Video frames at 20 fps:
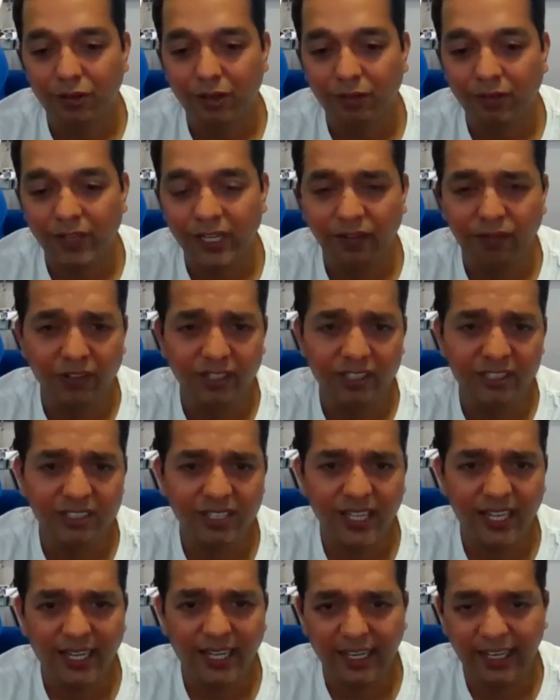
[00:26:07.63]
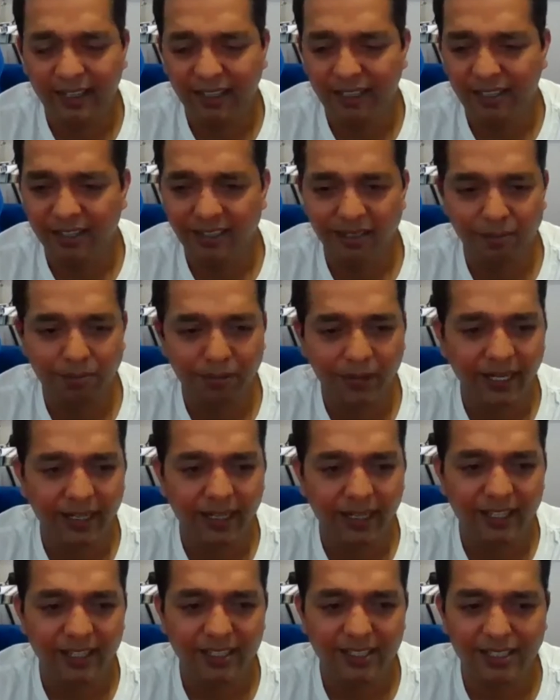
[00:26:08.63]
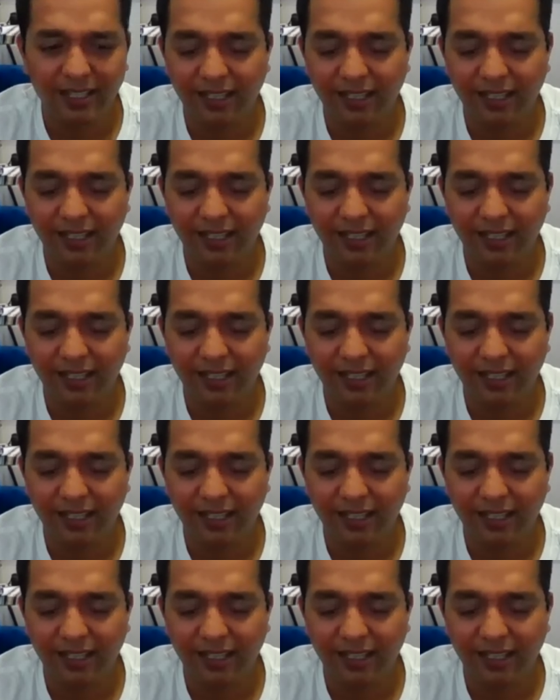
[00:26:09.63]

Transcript: the very first day I entered the practice,